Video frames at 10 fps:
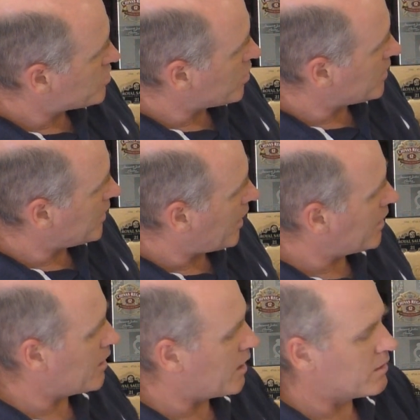Certainly
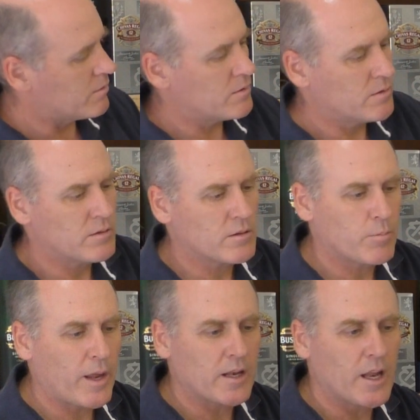the
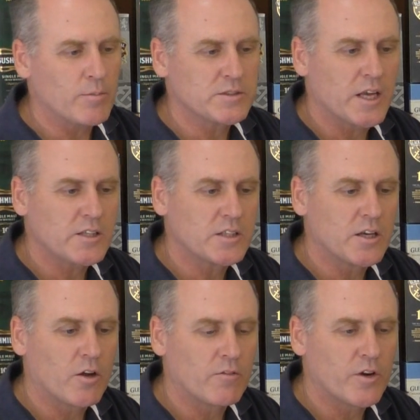Black Label's
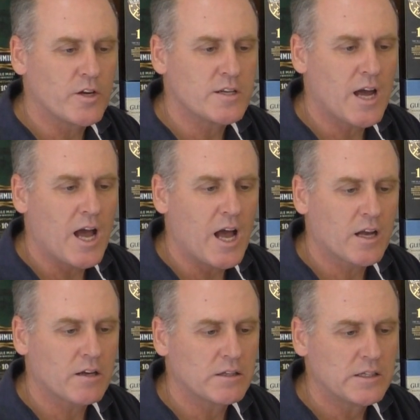actually got a very
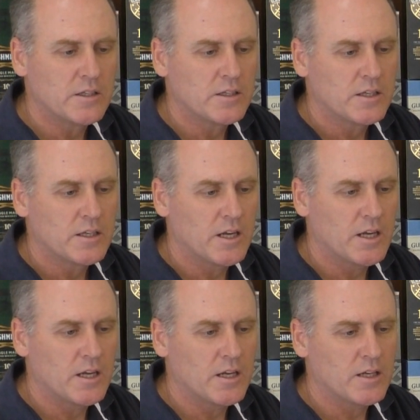dark,
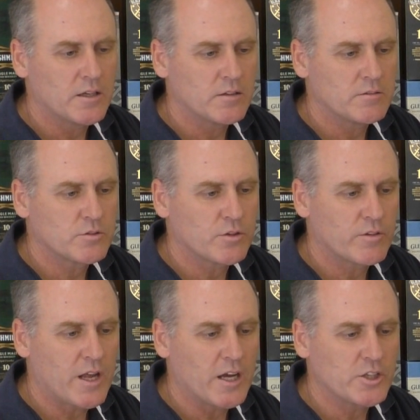sort
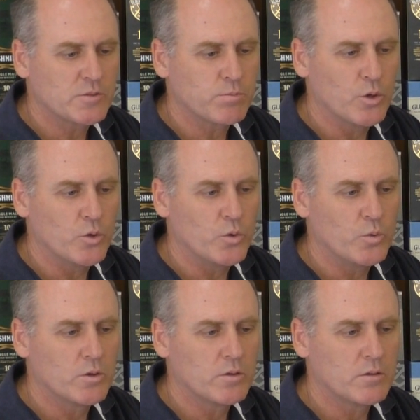of darkish
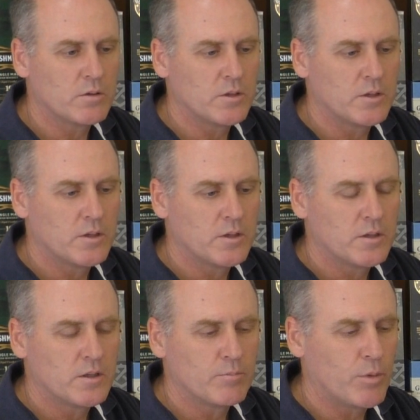blue
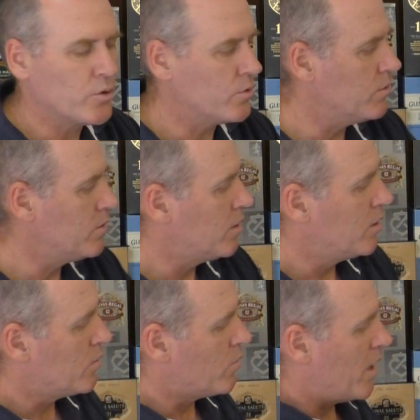bottle,
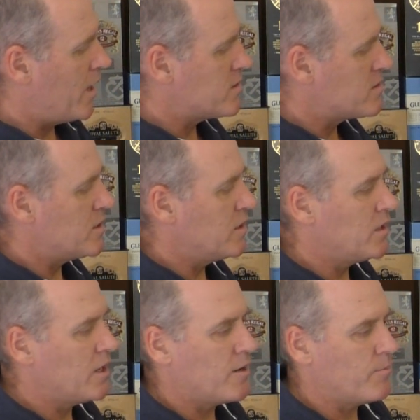whereas
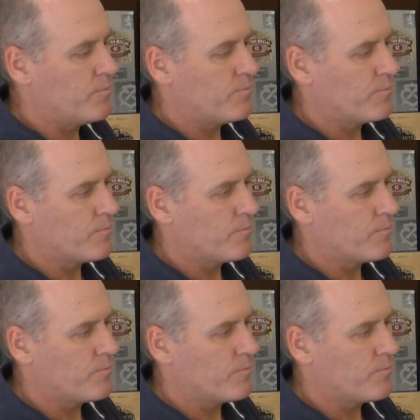the